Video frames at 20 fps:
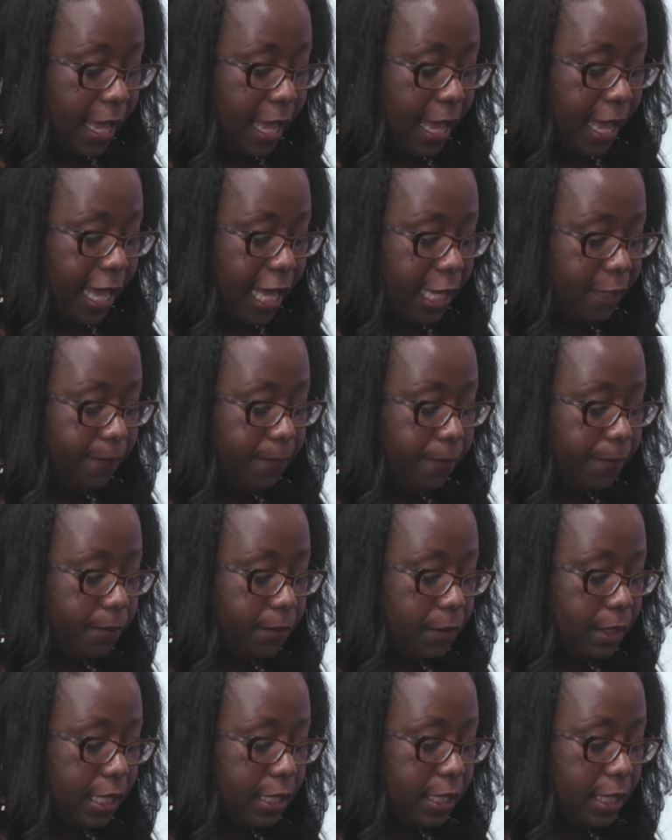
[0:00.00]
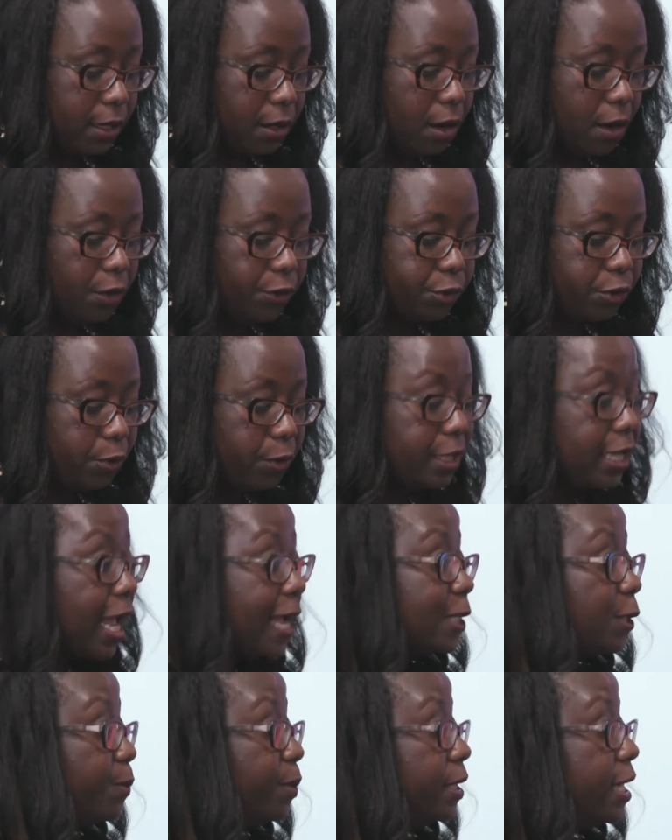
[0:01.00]
Um, they're also an
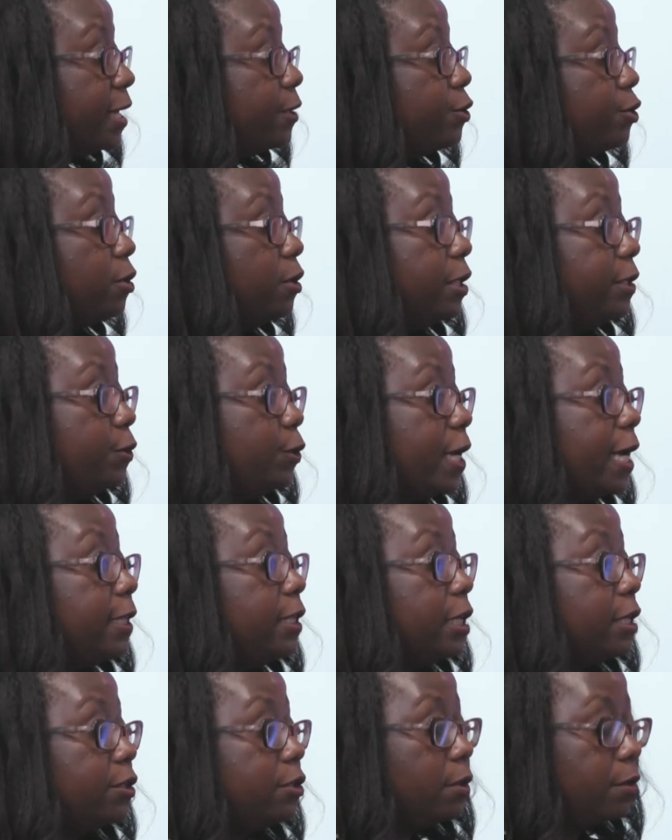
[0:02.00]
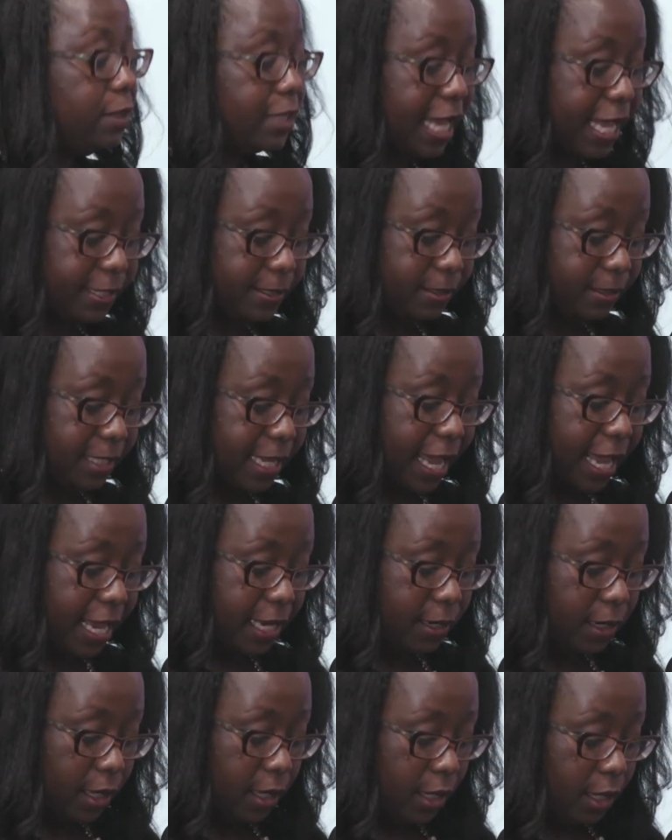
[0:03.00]
exponential agenda. So that
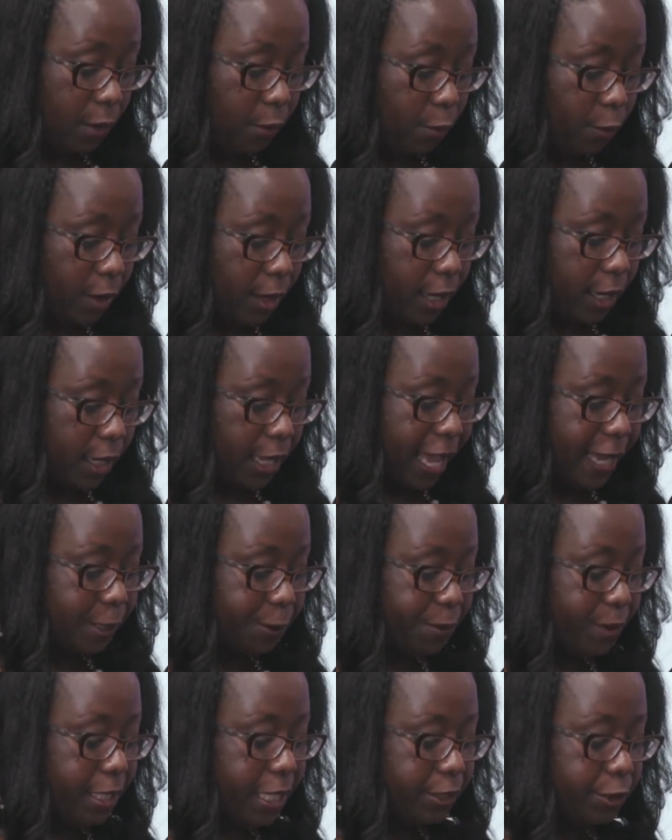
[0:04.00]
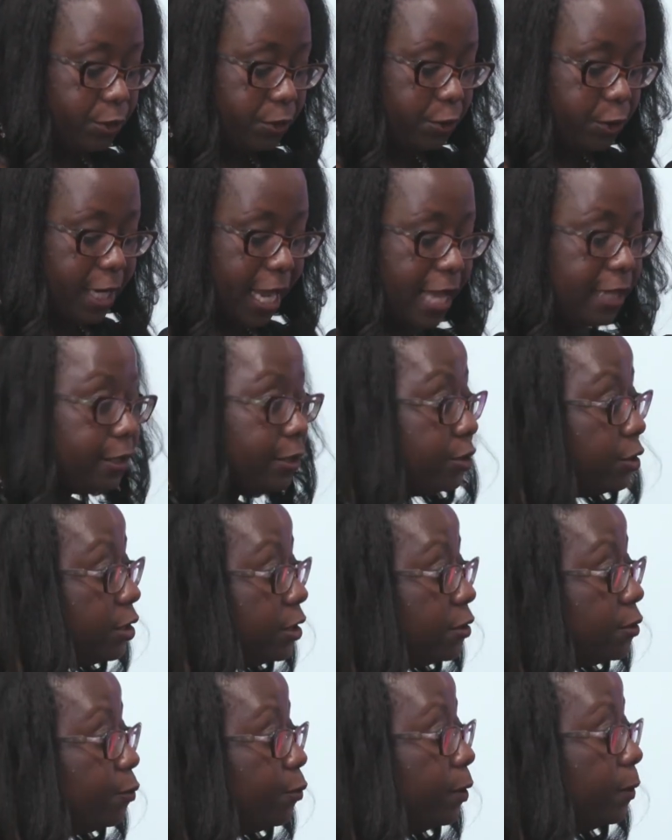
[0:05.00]
said, uh, exponential
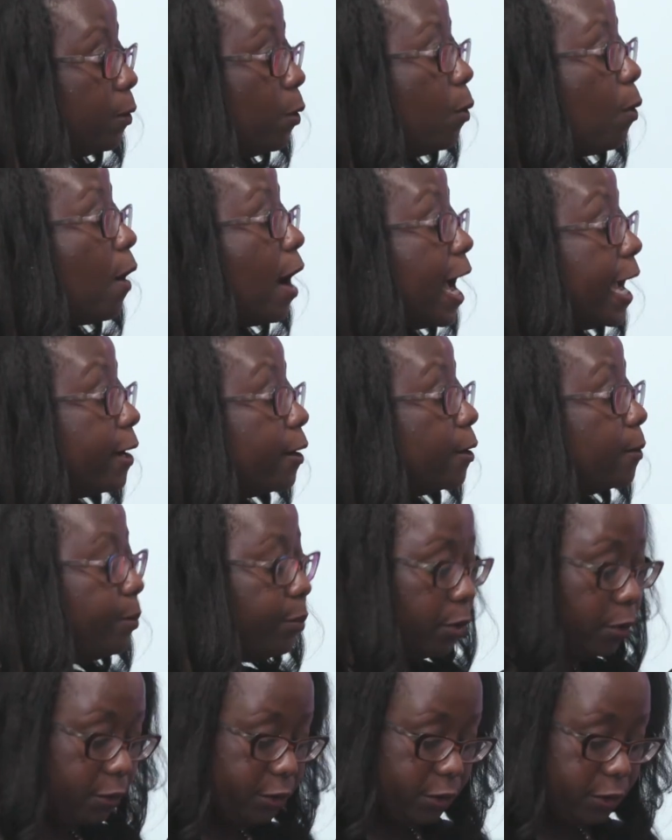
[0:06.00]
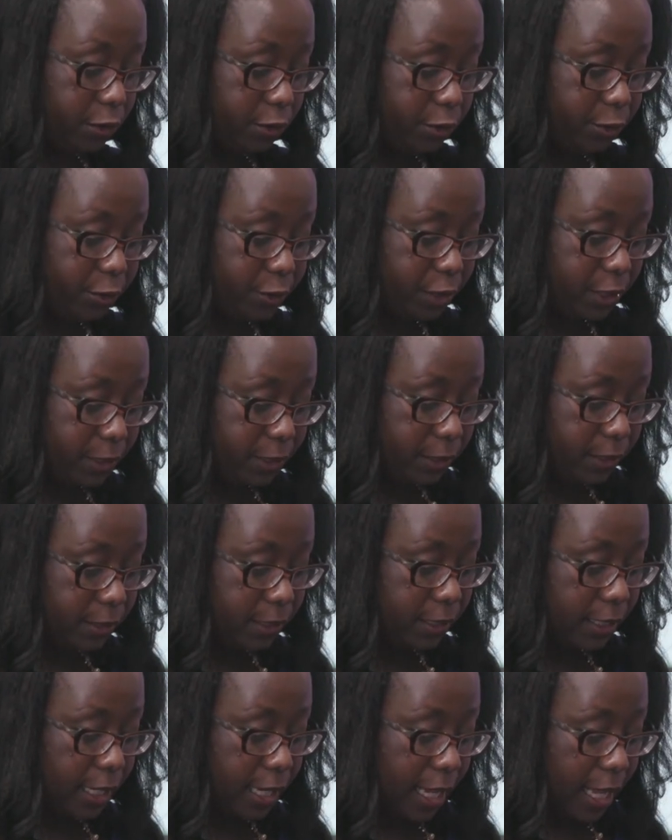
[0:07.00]
challenges require bold
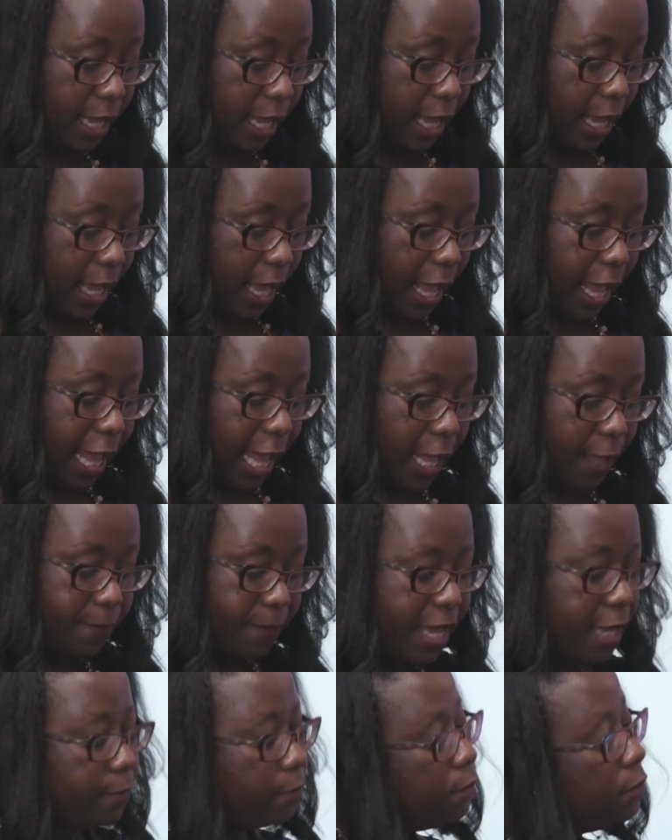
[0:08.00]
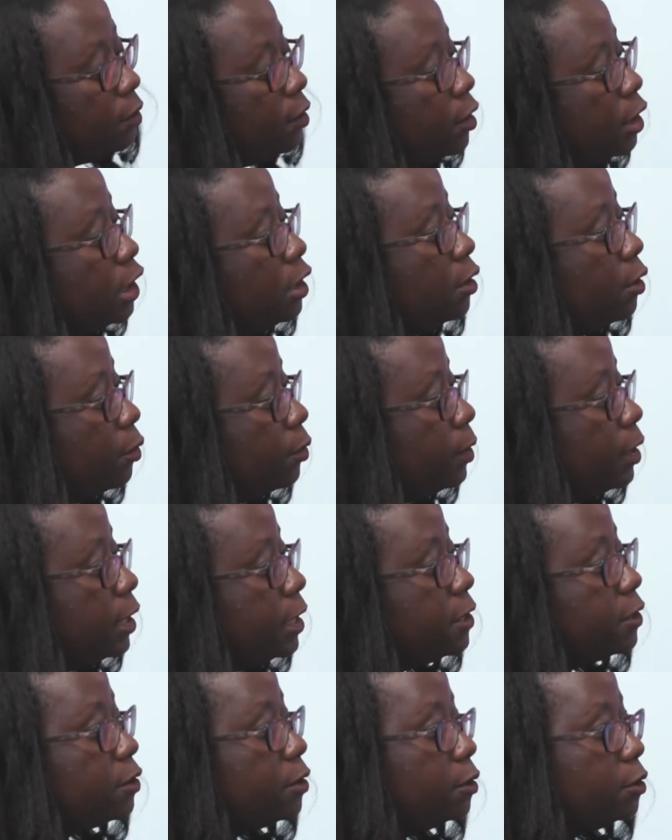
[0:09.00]
solutions. Um, and you know
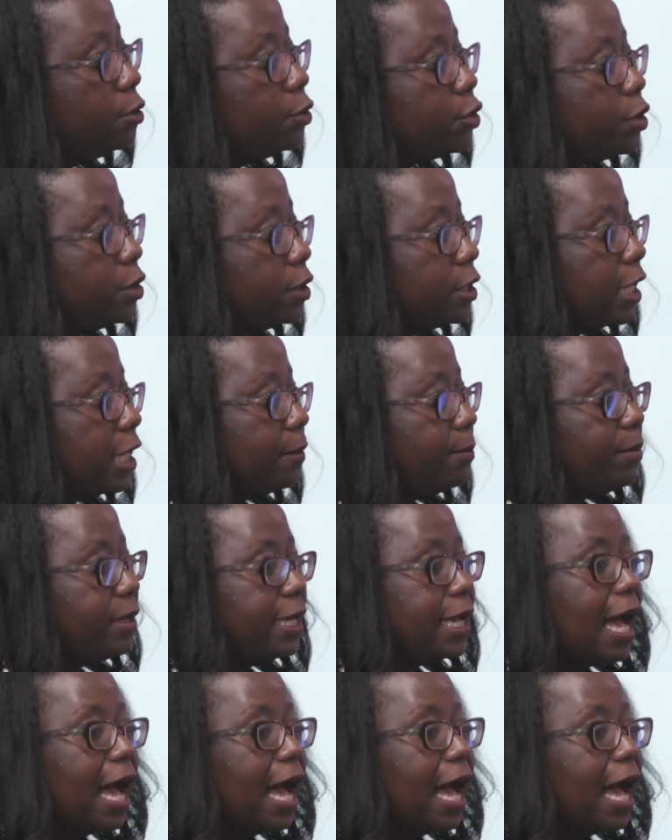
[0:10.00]
these solutions can be